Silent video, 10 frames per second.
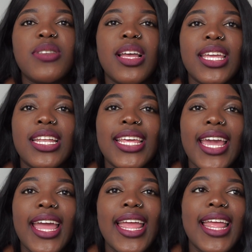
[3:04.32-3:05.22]
so I can
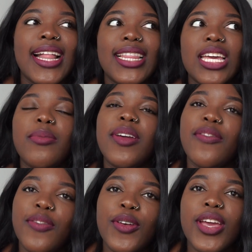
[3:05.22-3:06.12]
get like my
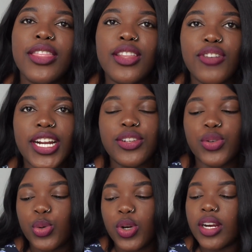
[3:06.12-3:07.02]
foot in the right
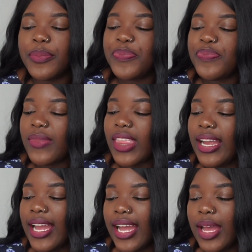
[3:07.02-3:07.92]
door.
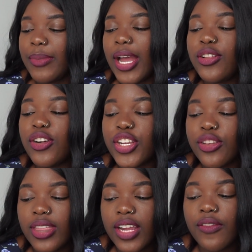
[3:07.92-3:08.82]
Um, how long are
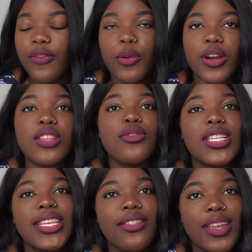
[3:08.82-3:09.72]
you there for? So
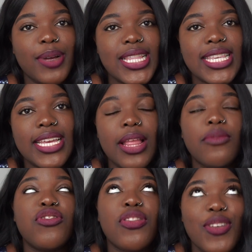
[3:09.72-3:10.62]
it's a three month
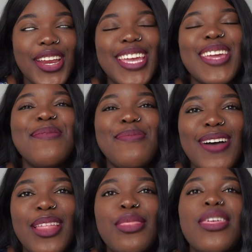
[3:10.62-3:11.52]
three
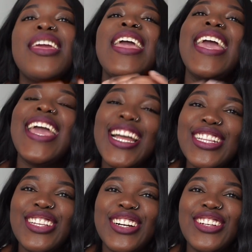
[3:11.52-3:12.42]
month
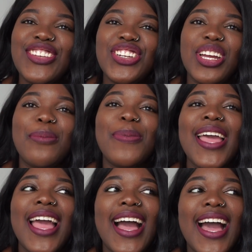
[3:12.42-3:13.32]
internship.
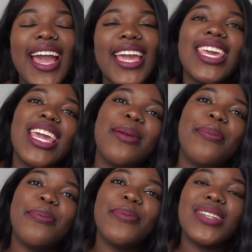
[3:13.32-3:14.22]
I
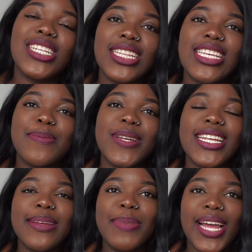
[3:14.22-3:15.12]
came to Lisbon
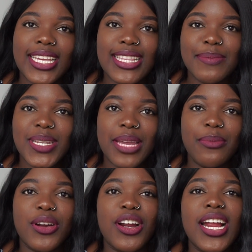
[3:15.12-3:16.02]
back in
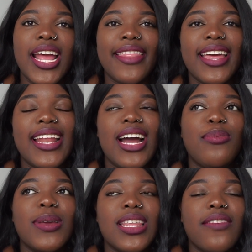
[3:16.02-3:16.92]
September and then I'll
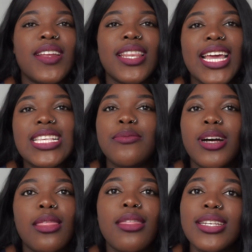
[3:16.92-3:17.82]
be leaving next
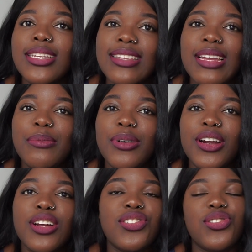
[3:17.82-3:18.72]
month in
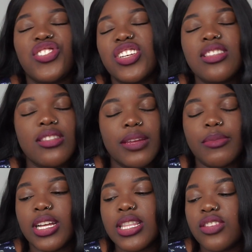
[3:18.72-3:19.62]
December. So it's just three
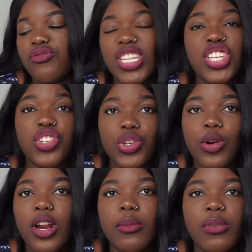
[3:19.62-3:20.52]
months, really
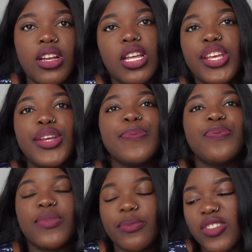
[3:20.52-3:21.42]
short, but
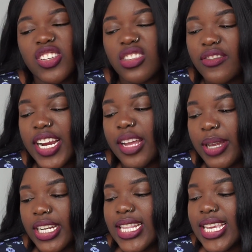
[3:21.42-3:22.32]
just the right
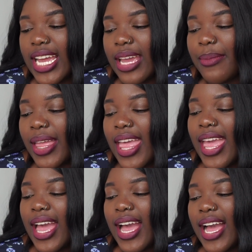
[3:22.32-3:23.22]
amount of time.
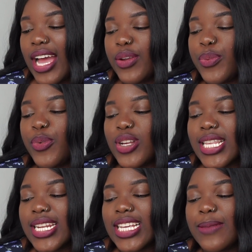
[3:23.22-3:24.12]
And what's
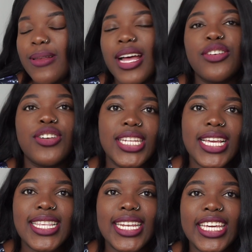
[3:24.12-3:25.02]
the next plan or
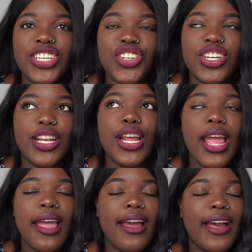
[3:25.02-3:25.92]
destination?
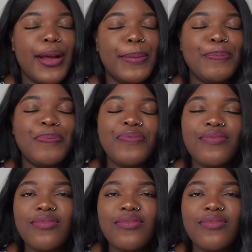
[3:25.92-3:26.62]
Um,